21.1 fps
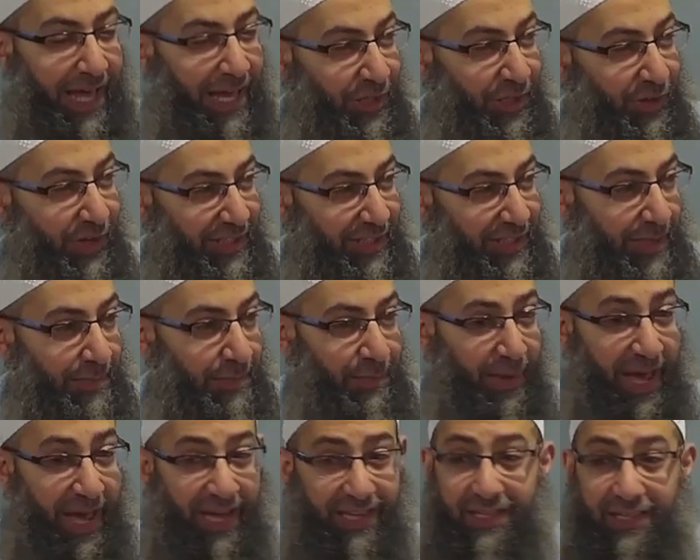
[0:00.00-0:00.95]
and had great
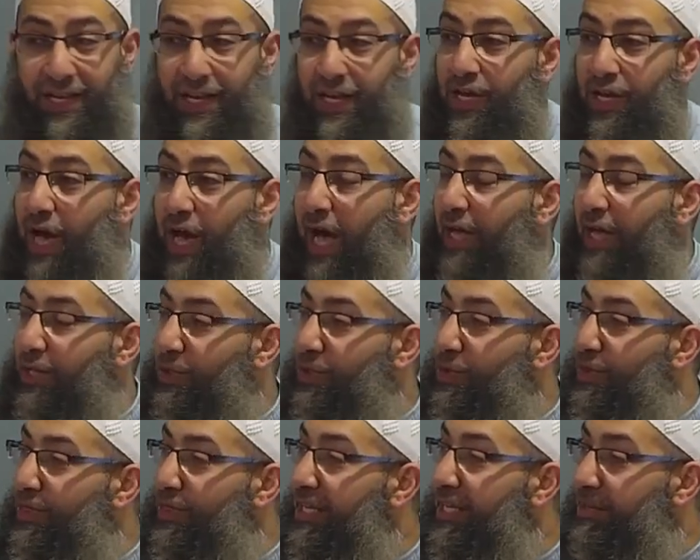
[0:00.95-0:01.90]
impact.
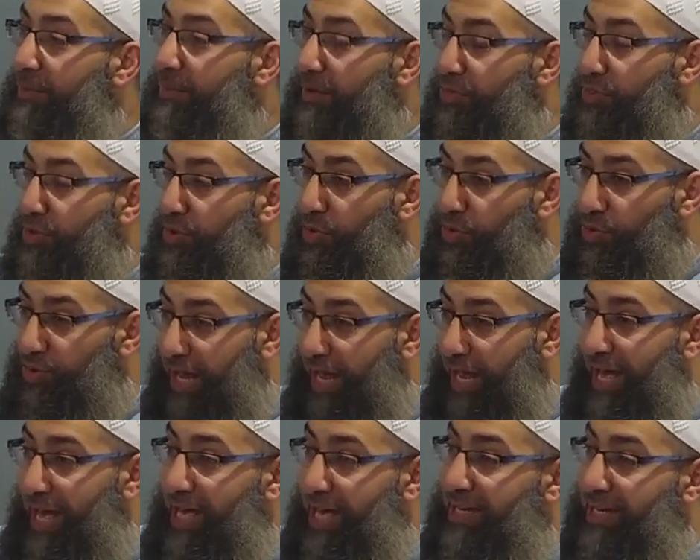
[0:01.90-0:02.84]
You think about the
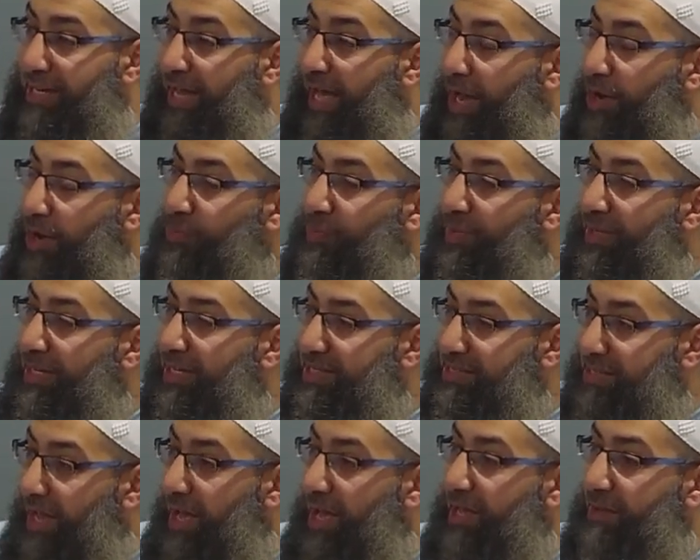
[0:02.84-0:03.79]
Quran, how many
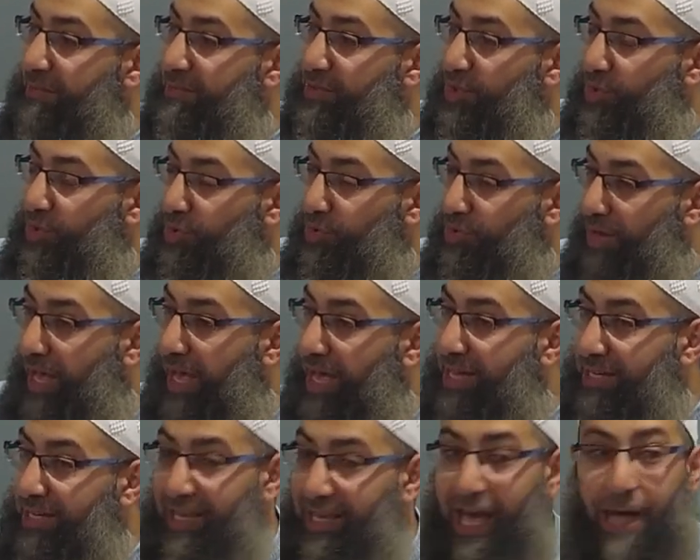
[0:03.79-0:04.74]
times the
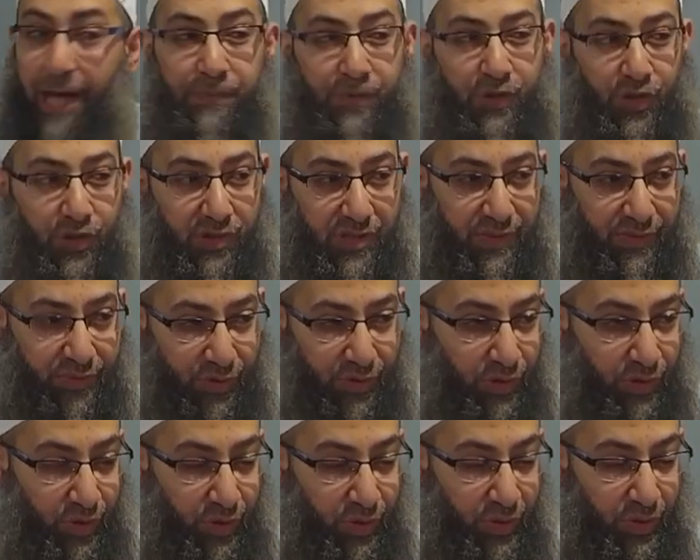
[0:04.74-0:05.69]
Quran captures for
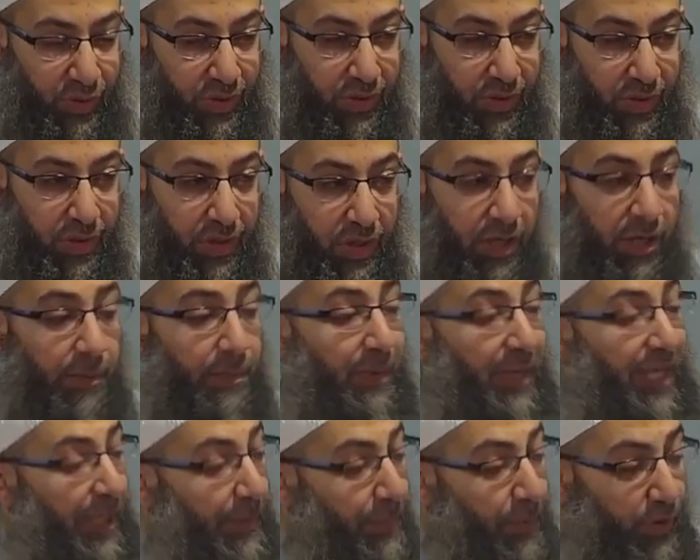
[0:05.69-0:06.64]
you
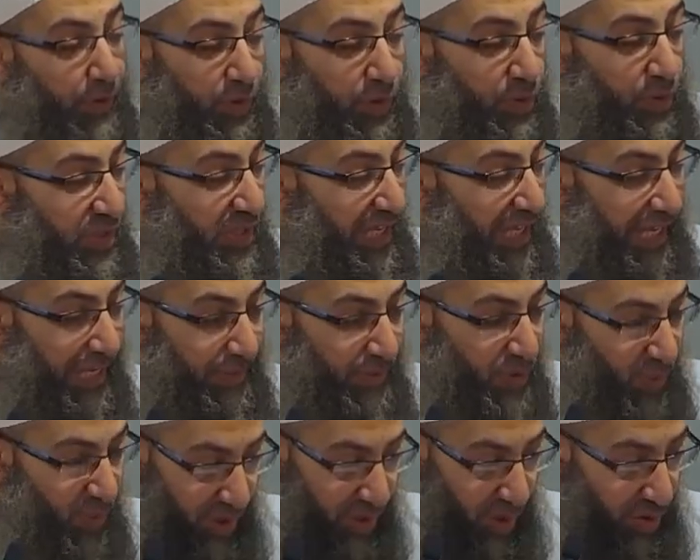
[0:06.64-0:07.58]
people whose
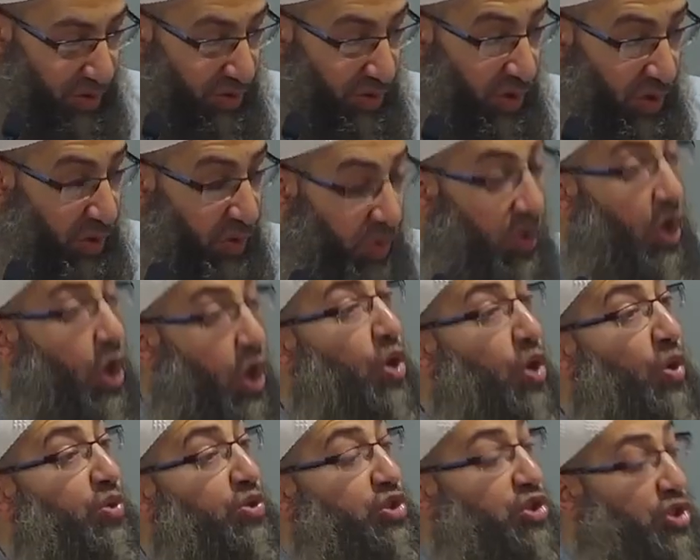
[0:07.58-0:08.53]
names we don't know,
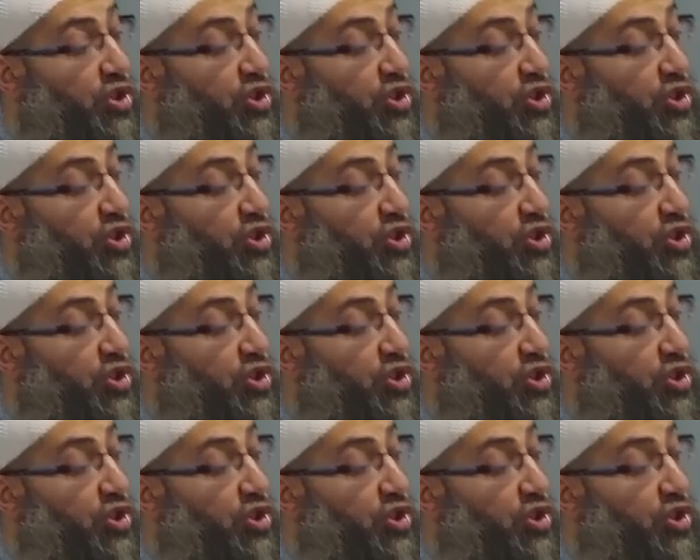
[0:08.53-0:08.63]
whose